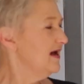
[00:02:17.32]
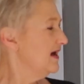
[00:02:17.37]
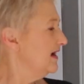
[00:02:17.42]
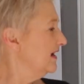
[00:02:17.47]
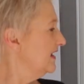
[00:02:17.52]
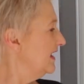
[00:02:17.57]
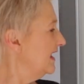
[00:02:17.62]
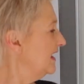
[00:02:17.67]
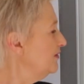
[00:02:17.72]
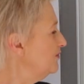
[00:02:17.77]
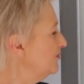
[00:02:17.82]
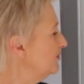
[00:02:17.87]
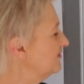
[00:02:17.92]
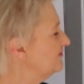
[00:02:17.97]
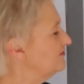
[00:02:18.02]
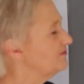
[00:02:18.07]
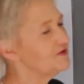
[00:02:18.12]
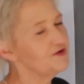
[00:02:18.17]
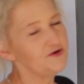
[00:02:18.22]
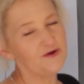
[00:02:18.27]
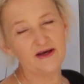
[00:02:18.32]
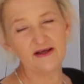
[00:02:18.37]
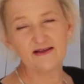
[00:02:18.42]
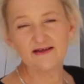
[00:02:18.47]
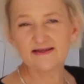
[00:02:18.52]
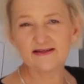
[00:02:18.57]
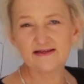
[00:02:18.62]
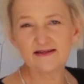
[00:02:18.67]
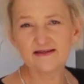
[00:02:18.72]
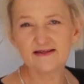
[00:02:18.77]
Again, with doing
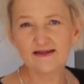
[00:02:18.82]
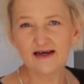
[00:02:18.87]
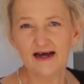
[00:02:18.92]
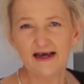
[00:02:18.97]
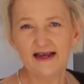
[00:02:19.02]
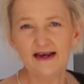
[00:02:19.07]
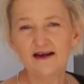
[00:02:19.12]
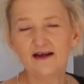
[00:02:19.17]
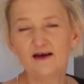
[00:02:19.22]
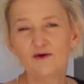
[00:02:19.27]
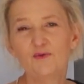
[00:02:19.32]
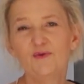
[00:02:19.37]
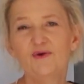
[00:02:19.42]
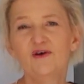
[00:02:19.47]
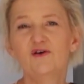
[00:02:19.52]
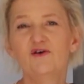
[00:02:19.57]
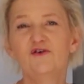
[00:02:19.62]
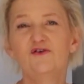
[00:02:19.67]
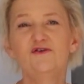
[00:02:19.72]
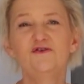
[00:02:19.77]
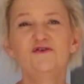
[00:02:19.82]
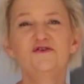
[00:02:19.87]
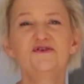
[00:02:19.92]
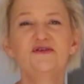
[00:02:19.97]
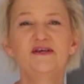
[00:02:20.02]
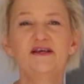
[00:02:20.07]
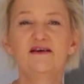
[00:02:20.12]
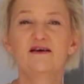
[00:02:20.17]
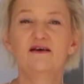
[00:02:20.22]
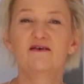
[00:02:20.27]
this design, we are
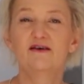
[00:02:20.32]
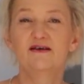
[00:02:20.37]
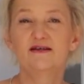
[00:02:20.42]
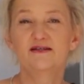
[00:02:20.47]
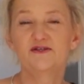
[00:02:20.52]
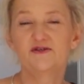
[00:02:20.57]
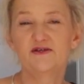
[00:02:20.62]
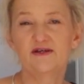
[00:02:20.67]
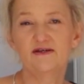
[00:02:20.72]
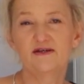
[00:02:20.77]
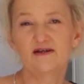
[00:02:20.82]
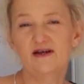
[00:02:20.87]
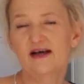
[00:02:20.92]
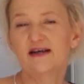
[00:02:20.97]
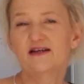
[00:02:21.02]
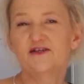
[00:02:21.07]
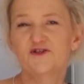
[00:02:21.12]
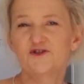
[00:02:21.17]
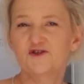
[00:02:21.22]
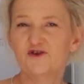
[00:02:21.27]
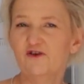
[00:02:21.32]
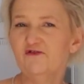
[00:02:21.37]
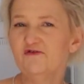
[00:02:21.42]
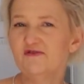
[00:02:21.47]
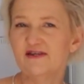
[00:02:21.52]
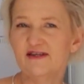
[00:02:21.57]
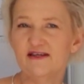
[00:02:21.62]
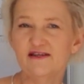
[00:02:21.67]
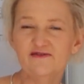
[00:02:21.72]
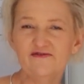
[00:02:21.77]
using like a
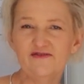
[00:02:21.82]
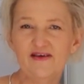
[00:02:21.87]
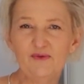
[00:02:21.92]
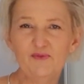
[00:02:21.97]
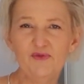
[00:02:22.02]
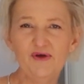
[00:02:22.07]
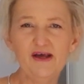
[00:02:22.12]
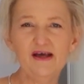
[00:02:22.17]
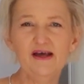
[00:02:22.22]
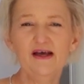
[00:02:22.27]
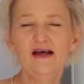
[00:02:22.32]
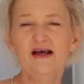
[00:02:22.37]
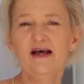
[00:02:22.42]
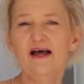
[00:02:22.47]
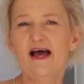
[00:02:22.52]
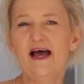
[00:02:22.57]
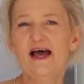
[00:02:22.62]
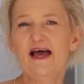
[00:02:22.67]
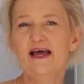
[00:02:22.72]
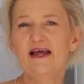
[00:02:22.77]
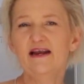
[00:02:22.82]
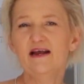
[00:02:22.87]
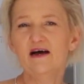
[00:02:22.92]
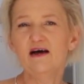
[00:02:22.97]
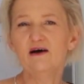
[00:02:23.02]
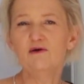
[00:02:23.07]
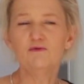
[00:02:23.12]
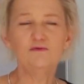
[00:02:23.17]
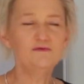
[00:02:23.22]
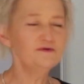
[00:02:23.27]
soft knit fabric. And
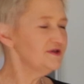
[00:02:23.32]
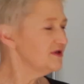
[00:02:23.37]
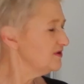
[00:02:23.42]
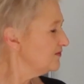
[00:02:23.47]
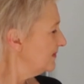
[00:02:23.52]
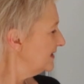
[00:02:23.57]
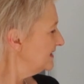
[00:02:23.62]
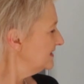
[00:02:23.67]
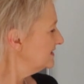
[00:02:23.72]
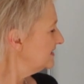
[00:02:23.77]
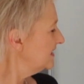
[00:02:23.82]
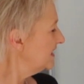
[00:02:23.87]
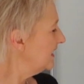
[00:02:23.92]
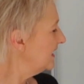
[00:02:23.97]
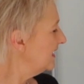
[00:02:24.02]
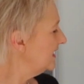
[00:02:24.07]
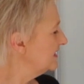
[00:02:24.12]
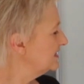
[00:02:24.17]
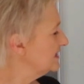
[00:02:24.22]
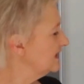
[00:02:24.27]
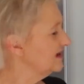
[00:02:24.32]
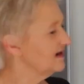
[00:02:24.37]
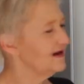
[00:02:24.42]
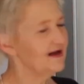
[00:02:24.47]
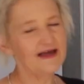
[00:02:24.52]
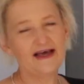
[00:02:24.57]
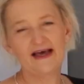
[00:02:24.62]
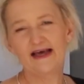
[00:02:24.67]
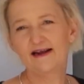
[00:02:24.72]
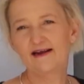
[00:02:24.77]
I also went ahead and
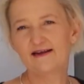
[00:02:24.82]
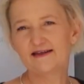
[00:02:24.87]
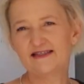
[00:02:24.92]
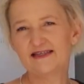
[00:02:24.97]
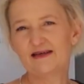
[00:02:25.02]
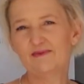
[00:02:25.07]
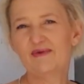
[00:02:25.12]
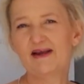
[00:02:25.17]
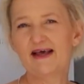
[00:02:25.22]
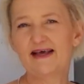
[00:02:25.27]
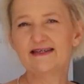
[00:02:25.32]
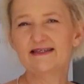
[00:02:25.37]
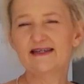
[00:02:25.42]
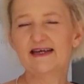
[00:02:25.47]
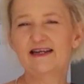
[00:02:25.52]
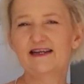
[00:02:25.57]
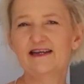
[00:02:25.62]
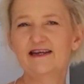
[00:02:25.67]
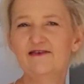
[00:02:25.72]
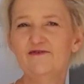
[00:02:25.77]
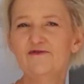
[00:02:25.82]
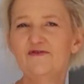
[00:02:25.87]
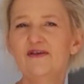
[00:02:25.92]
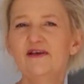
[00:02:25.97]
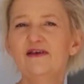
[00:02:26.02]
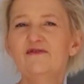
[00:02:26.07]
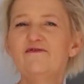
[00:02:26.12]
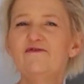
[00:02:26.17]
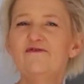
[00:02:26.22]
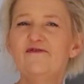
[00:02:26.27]
I added some lace. I love
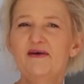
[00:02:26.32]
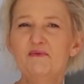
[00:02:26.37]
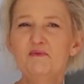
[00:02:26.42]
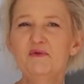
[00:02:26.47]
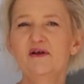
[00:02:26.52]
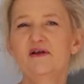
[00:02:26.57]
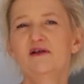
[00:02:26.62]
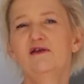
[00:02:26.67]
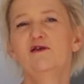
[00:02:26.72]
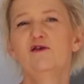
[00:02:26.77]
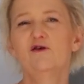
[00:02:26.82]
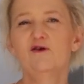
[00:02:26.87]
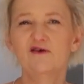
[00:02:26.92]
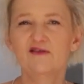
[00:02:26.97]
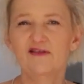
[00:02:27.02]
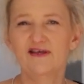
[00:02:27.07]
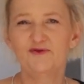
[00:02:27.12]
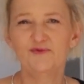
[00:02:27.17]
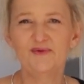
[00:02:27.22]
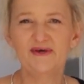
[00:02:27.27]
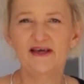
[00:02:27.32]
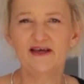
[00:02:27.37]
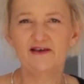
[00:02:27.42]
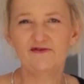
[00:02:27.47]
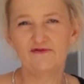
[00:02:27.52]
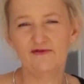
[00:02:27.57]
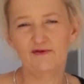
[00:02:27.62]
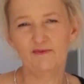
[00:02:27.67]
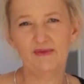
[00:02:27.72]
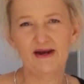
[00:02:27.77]
the feminine look that we get
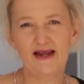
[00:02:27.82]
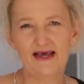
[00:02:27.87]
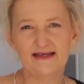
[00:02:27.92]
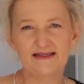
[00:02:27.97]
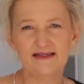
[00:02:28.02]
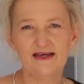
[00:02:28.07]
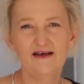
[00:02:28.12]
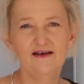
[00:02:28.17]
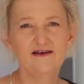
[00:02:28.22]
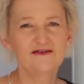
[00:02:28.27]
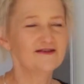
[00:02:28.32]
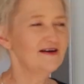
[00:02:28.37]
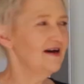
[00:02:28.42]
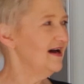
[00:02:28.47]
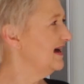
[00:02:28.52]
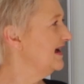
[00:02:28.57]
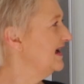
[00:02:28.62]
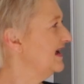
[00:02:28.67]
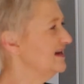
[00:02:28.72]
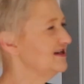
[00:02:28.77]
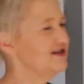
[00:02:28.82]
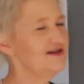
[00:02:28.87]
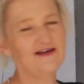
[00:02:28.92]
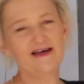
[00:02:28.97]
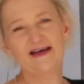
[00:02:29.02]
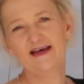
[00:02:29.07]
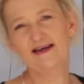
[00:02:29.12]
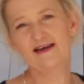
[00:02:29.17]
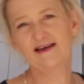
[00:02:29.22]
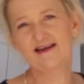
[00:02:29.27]
from lace. So I actually
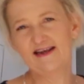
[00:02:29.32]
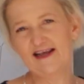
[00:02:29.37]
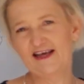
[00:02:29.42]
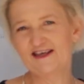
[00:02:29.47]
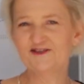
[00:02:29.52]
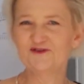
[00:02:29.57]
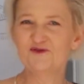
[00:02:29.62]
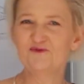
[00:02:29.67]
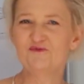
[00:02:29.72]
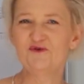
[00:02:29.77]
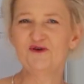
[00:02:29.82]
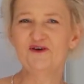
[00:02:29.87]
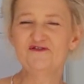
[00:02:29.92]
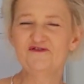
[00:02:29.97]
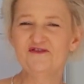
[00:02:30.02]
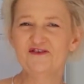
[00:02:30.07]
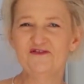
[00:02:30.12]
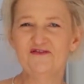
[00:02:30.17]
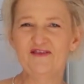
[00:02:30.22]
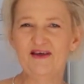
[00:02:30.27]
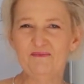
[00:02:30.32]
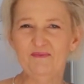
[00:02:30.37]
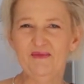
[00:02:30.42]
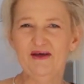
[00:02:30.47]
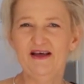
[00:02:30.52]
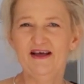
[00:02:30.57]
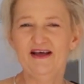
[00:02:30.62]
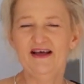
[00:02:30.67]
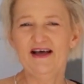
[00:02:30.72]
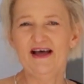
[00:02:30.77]
added lace on both of them.
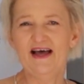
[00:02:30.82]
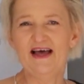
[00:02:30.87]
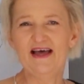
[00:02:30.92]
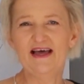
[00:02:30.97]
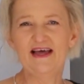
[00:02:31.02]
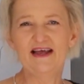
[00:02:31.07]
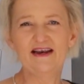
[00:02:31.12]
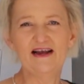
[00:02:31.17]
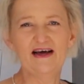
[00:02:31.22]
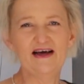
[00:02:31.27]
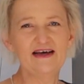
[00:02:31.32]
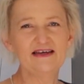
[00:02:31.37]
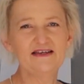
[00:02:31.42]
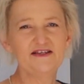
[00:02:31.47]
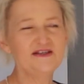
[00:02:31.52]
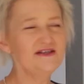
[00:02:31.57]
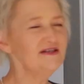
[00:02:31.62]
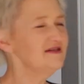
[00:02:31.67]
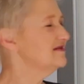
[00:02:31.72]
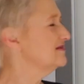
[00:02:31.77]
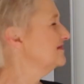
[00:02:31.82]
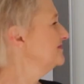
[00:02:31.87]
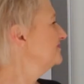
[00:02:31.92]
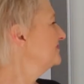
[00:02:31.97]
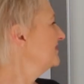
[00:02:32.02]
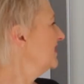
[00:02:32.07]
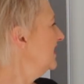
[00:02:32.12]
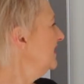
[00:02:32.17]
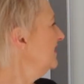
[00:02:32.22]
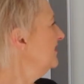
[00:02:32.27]
And I
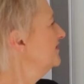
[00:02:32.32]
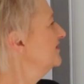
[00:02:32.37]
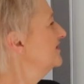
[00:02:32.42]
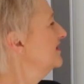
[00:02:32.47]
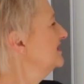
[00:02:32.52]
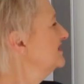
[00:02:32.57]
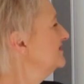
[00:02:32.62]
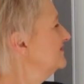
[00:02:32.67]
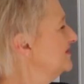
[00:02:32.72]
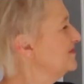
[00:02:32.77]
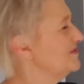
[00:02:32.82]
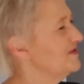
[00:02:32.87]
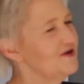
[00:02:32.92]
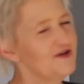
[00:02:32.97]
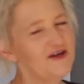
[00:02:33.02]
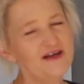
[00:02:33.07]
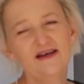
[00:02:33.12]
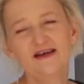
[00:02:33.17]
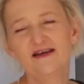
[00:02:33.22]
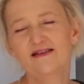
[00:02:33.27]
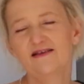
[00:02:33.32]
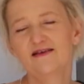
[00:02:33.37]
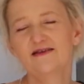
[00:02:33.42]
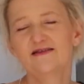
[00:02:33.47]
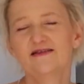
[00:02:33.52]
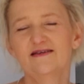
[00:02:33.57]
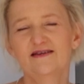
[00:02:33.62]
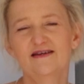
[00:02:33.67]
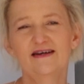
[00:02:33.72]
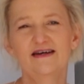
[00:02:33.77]
don't know, guys, if I'm looking at
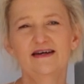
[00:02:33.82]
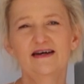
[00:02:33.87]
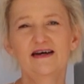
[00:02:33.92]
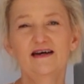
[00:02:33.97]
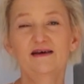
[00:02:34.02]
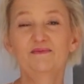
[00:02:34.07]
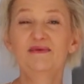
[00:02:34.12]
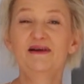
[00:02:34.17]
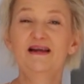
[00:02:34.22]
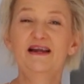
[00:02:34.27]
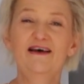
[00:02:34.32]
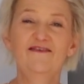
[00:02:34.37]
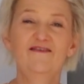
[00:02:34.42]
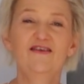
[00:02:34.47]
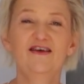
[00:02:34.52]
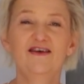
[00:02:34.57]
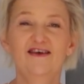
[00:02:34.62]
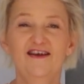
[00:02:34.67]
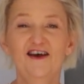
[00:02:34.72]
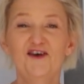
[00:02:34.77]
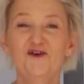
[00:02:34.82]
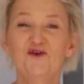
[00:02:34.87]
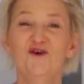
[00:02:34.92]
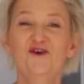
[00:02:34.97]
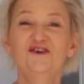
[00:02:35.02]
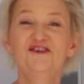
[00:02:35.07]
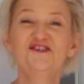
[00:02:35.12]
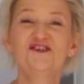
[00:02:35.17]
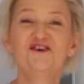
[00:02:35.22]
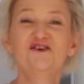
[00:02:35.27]
this, I'm loving it. I
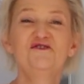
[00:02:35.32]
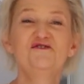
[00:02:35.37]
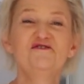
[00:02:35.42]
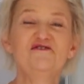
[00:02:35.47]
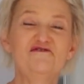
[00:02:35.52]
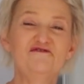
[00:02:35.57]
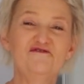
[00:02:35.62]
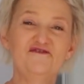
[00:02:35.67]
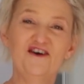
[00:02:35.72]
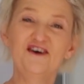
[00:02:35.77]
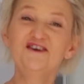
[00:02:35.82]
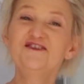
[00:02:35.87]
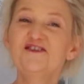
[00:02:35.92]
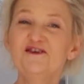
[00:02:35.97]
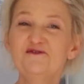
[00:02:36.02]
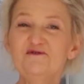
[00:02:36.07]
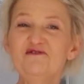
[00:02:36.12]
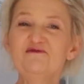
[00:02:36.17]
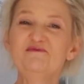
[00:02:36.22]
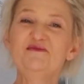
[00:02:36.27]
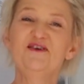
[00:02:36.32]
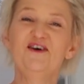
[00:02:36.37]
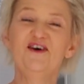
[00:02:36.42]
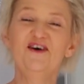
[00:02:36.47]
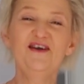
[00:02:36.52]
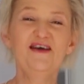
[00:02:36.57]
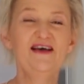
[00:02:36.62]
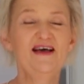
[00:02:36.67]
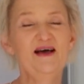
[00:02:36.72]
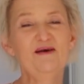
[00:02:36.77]
can't show you a photo with me
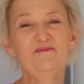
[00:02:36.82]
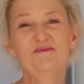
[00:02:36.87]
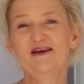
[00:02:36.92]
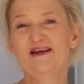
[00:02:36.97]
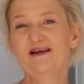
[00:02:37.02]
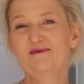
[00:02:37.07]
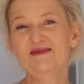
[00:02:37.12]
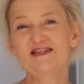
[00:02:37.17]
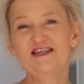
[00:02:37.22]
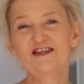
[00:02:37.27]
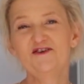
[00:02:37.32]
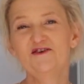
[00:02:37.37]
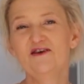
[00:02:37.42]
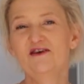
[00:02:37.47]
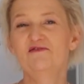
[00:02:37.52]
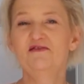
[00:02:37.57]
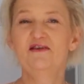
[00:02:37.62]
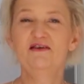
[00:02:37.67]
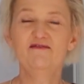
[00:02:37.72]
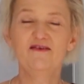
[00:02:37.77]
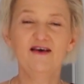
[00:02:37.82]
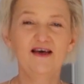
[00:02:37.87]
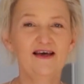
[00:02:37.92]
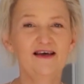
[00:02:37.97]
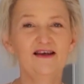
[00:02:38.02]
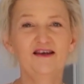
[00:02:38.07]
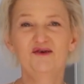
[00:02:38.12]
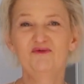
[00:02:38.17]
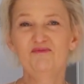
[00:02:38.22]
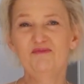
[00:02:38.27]
on, but I'm telling you, I've never
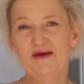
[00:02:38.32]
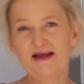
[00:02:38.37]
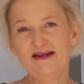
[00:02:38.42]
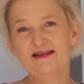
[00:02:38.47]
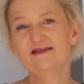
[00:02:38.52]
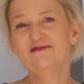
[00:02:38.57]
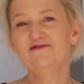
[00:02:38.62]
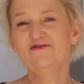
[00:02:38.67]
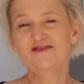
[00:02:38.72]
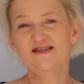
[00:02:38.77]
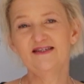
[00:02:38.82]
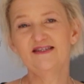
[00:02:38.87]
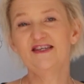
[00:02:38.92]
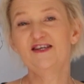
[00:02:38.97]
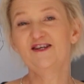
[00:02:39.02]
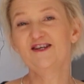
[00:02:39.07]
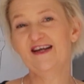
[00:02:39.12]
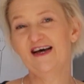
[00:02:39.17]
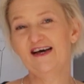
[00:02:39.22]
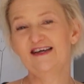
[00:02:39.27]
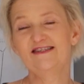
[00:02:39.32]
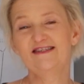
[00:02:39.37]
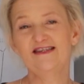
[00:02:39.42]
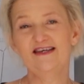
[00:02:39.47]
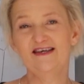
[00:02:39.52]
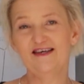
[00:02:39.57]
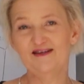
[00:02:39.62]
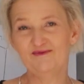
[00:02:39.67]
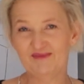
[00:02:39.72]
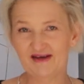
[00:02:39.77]
had a better fitting nightie
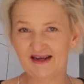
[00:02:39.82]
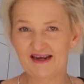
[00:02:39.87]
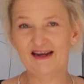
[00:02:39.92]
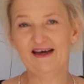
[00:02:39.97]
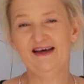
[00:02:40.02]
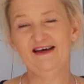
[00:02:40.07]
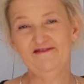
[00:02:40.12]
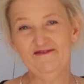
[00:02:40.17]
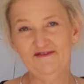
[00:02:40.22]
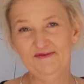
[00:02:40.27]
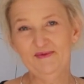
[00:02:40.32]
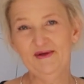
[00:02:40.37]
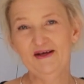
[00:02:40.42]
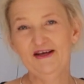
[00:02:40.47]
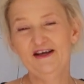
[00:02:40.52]
in my life.